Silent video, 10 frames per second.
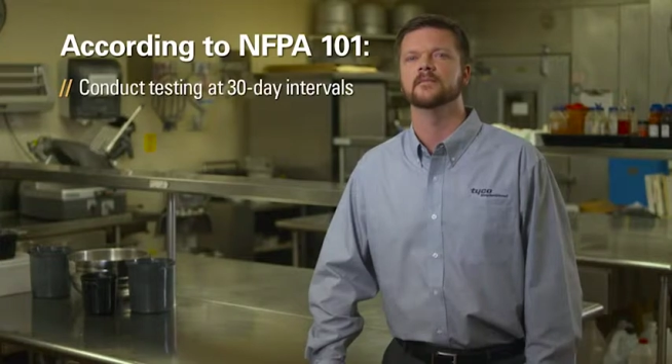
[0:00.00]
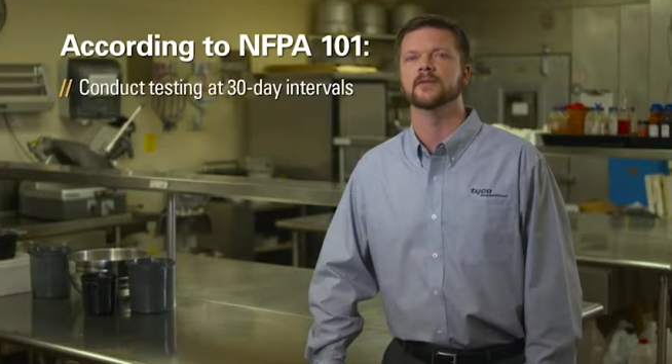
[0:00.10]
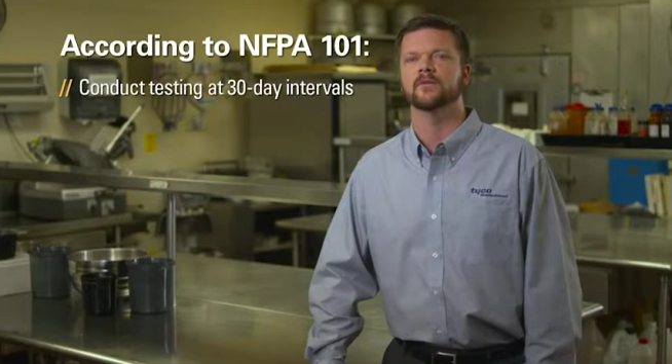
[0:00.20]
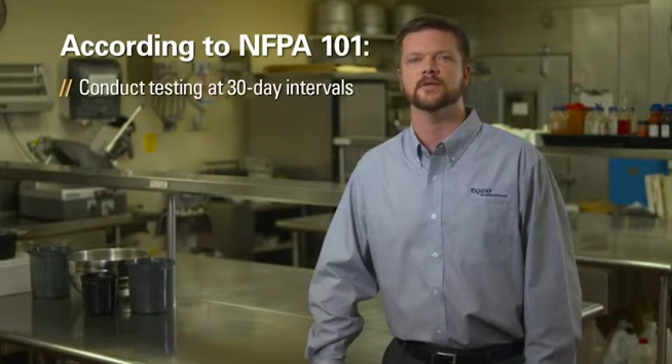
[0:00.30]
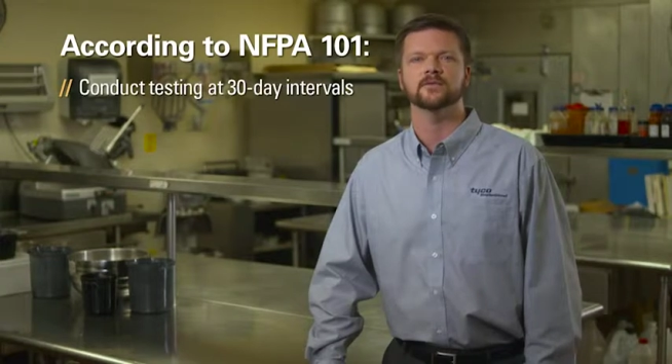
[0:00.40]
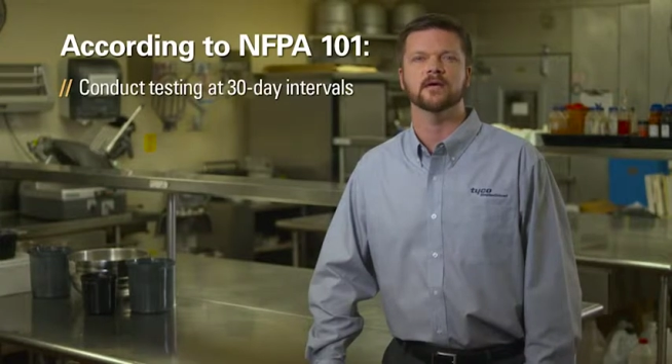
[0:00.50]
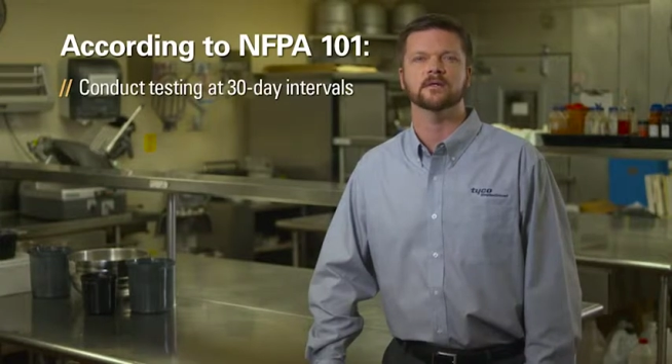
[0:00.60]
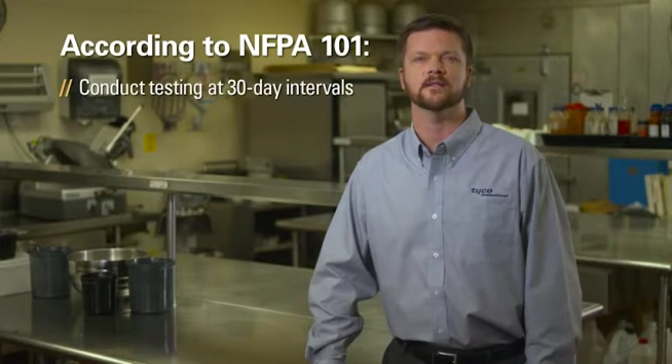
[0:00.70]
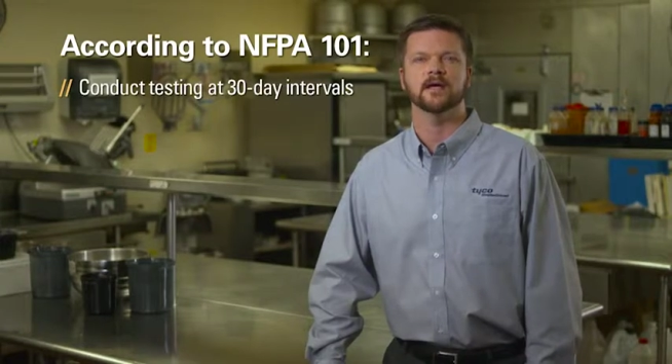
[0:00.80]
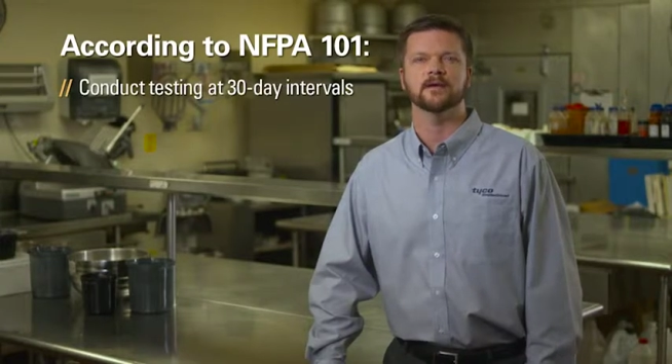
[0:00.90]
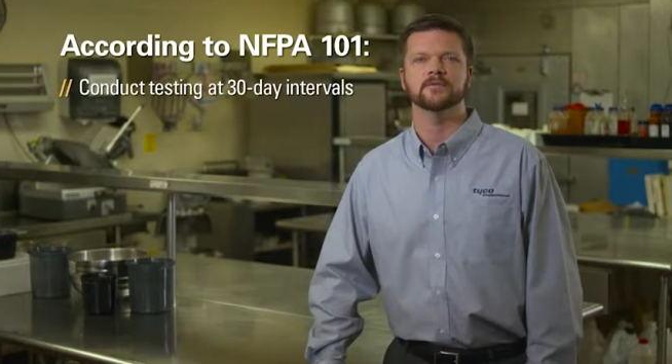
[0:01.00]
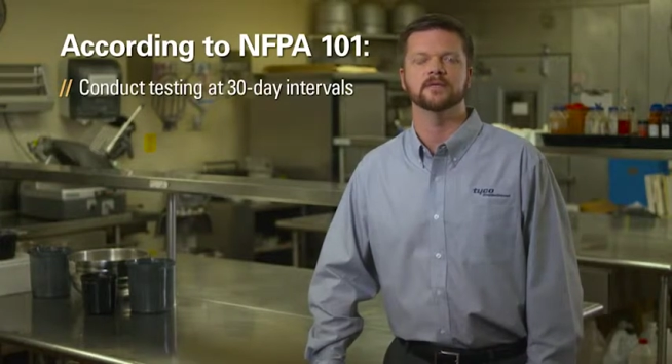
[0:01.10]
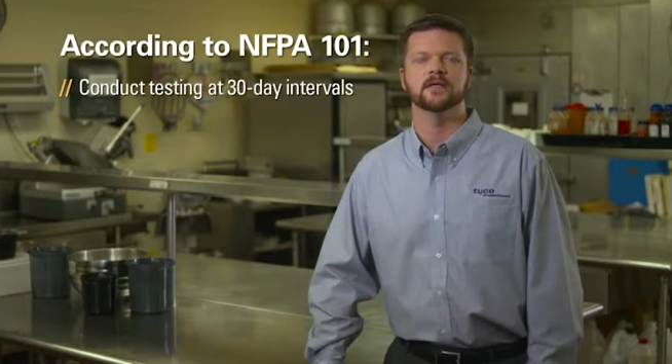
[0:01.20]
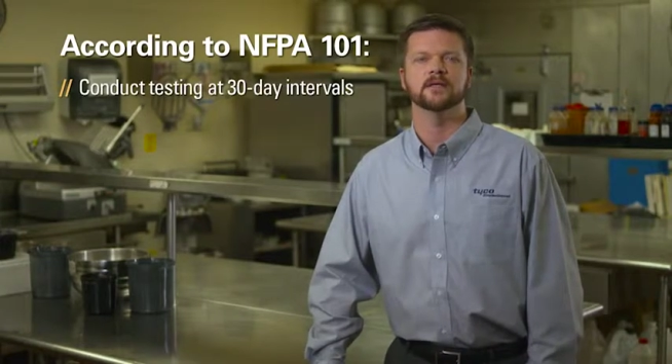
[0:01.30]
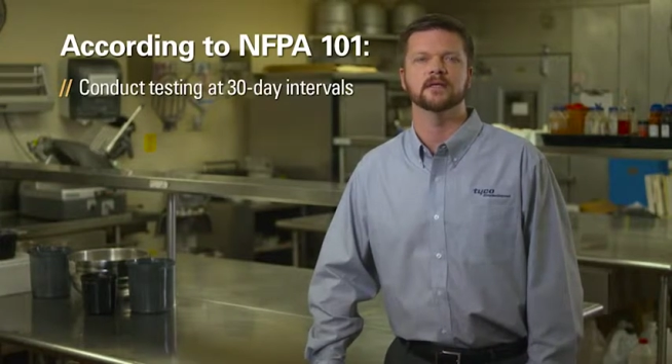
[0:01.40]
the restaurant staff
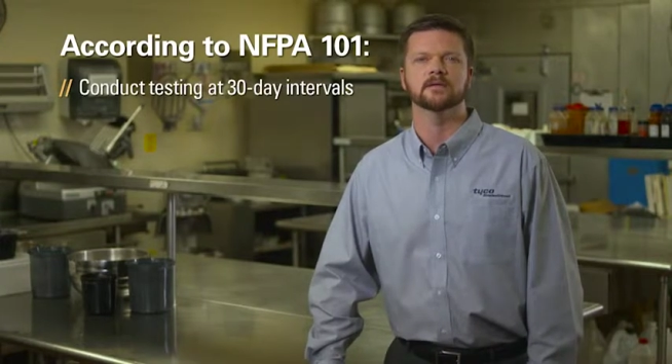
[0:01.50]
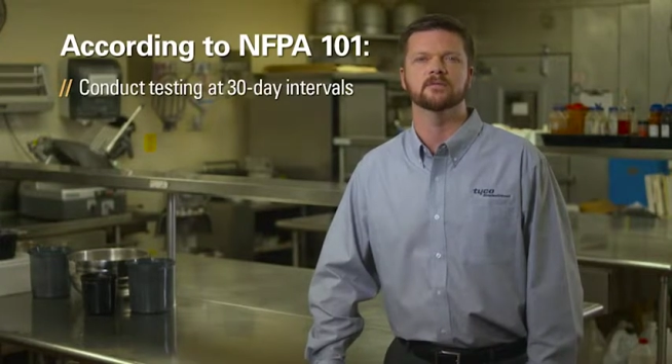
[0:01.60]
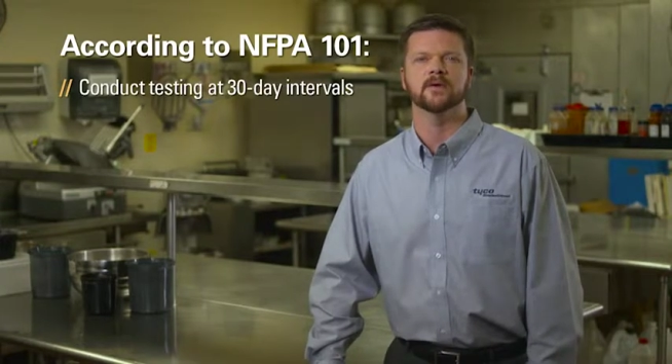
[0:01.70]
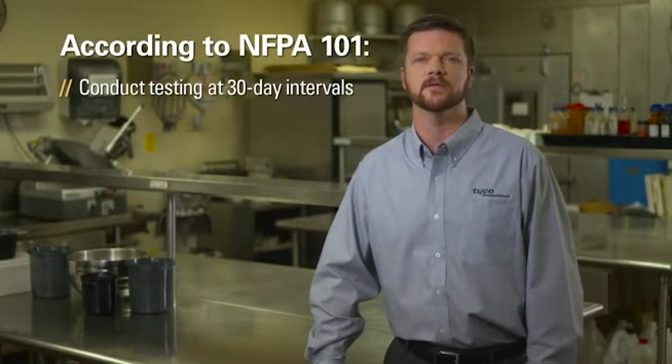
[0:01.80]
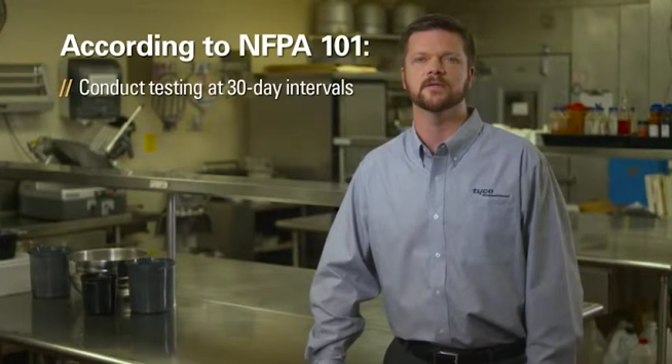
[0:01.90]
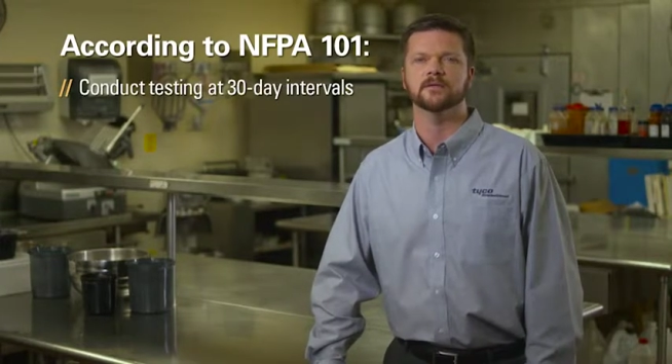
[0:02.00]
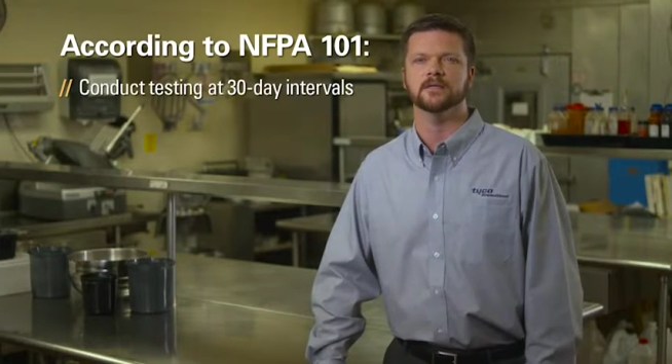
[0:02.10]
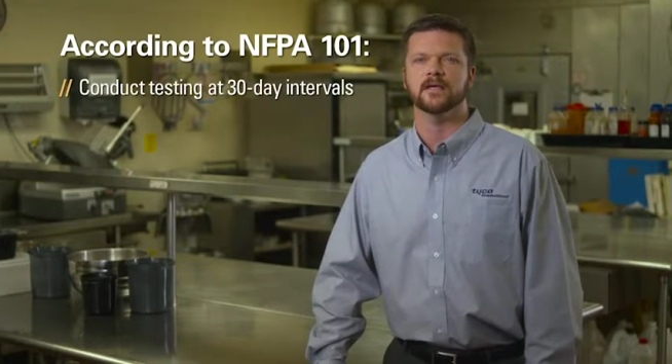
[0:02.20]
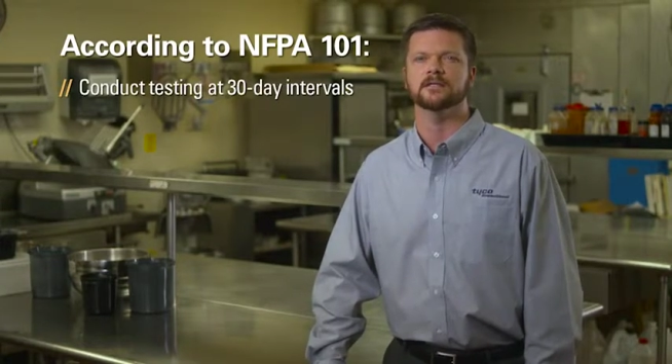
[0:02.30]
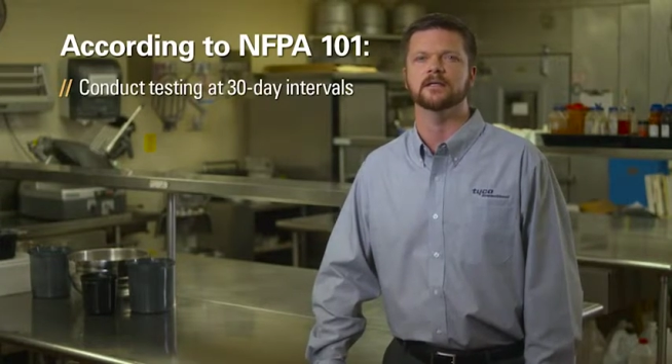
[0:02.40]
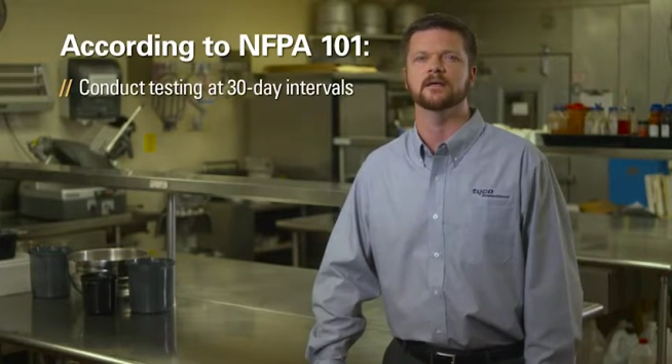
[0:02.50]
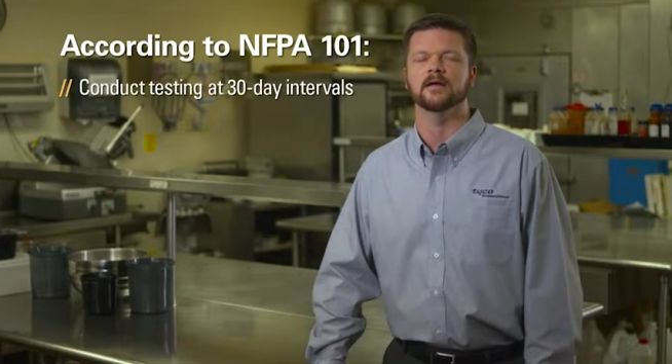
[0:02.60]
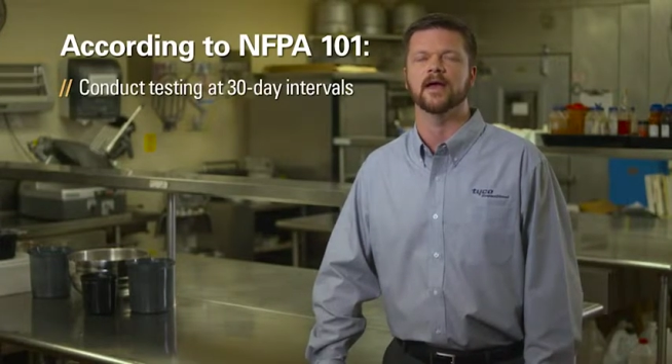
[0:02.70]
should conduct functional testing